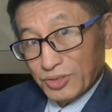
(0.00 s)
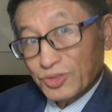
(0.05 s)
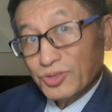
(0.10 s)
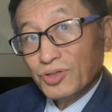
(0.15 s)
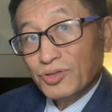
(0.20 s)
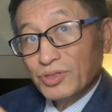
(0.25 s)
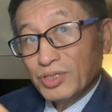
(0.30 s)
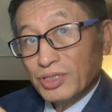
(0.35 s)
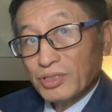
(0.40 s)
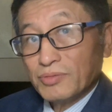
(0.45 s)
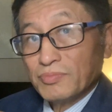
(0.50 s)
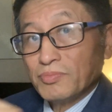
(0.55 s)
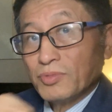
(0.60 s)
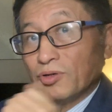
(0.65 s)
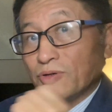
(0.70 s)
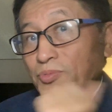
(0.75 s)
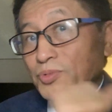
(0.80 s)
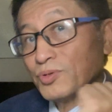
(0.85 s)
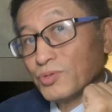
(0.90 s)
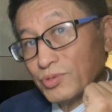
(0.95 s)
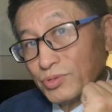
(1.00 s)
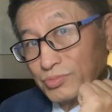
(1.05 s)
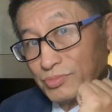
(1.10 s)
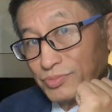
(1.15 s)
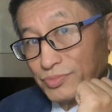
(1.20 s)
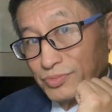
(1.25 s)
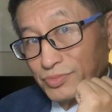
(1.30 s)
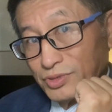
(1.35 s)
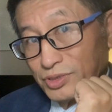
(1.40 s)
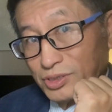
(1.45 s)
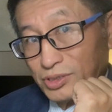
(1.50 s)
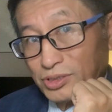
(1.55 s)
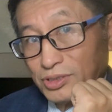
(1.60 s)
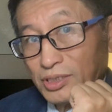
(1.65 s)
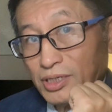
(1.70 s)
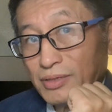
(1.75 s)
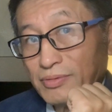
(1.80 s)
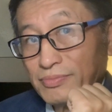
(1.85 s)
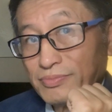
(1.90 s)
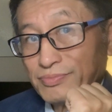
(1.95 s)
You need a mobile,
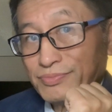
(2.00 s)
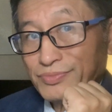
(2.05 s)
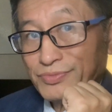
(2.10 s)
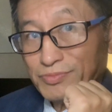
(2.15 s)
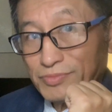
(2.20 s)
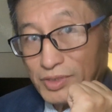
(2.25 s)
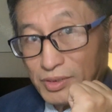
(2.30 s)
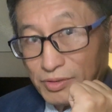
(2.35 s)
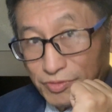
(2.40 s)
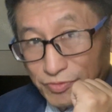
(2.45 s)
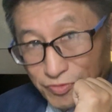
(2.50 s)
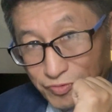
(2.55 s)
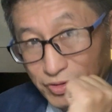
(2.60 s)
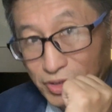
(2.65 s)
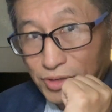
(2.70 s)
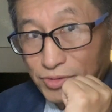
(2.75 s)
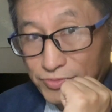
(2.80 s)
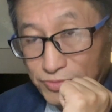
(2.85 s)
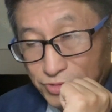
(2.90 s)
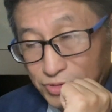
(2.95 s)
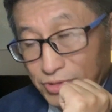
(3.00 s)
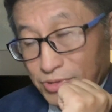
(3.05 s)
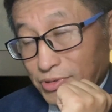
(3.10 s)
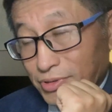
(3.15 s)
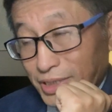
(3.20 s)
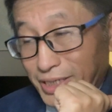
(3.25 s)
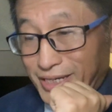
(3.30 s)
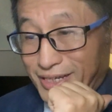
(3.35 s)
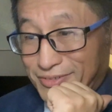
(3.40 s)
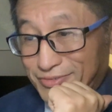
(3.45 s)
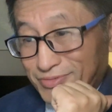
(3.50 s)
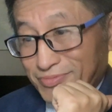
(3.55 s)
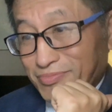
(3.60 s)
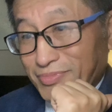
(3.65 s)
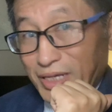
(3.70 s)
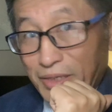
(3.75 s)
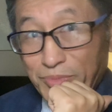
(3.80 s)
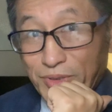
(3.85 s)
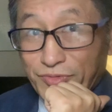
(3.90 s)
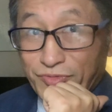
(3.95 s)
some float crane,
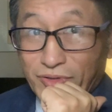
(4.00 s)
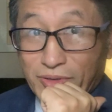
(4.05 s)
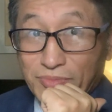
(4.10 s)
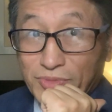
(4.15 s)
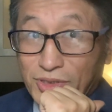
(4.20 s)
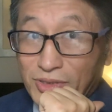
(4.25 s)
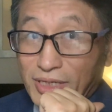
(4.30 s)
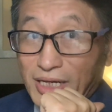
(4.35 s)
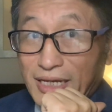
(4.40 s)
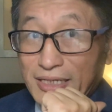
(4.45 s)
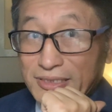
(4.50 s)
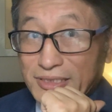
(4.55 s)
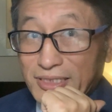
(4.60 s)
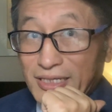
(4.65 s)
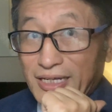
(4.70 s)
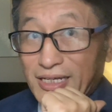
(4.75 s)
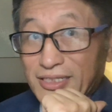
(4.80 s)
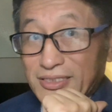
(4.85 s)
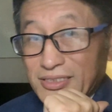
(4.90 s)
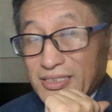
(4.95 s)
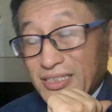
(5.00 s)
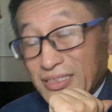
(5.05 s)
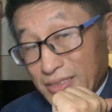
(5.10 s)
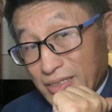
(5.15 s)
maybe from the United States.